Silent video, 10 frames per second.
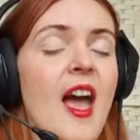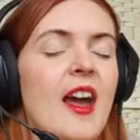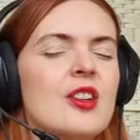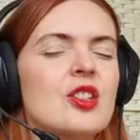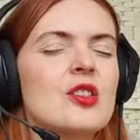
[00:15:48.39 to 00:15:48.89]

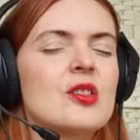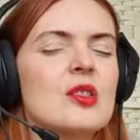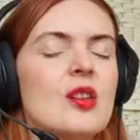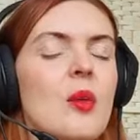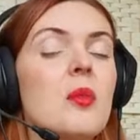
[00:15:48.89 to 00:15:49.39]

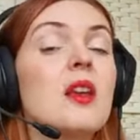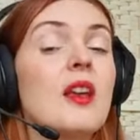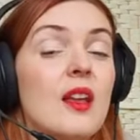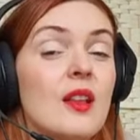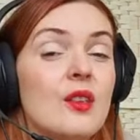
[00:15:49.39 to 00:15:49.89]
actions coming
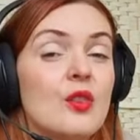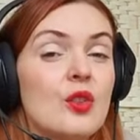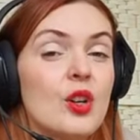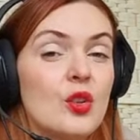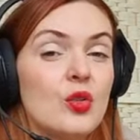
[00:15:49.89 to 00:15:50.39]
in
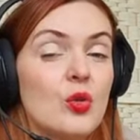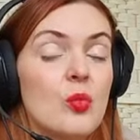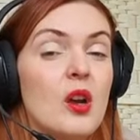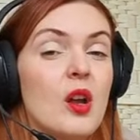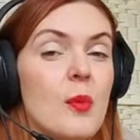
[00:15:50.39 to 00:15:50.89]
to
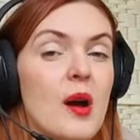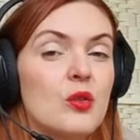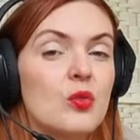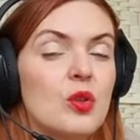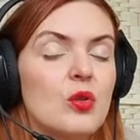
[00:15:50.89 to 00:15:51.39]
bring
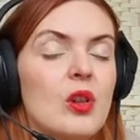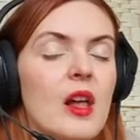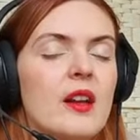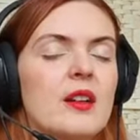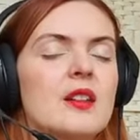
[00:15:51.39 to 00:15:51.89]
about what you
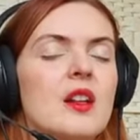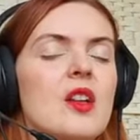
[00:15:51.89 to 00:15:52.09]
like.